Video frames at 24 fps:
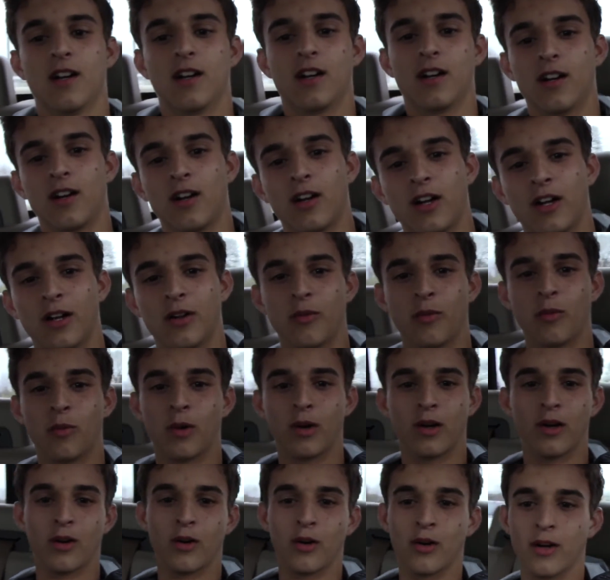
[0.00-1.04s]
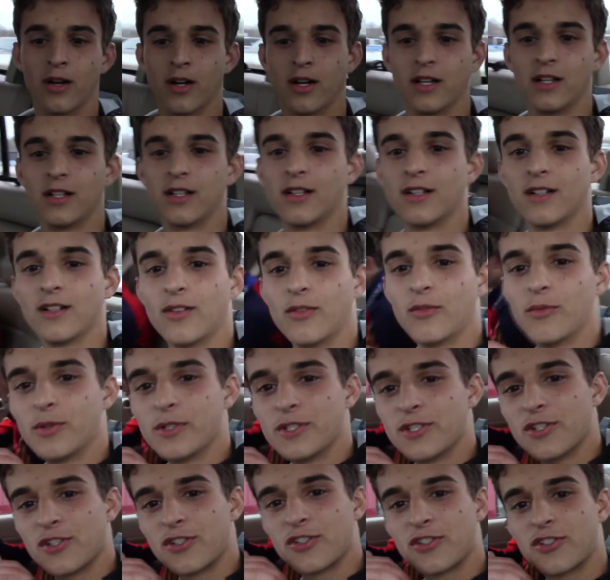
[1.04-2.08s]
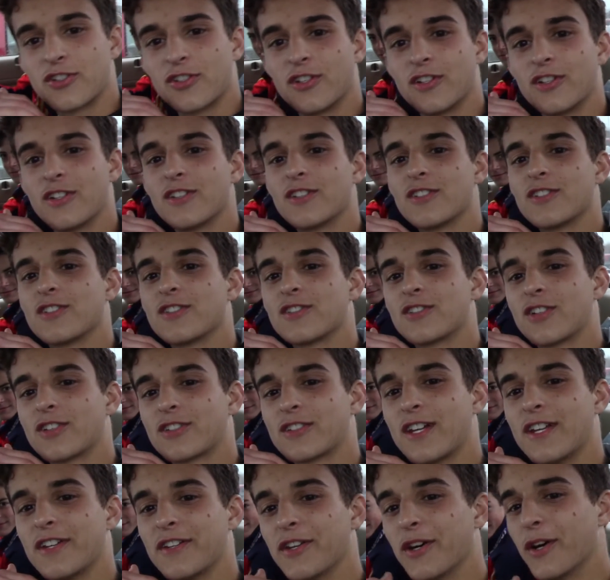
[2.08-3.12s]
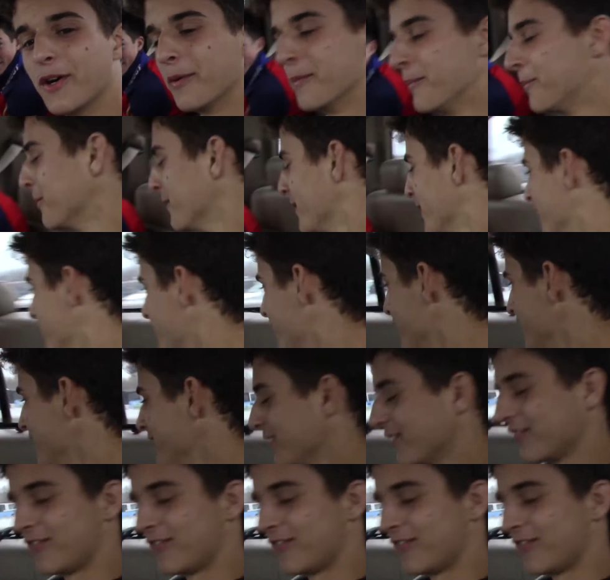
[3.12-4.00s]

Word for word: All right, well, we just took that dub in the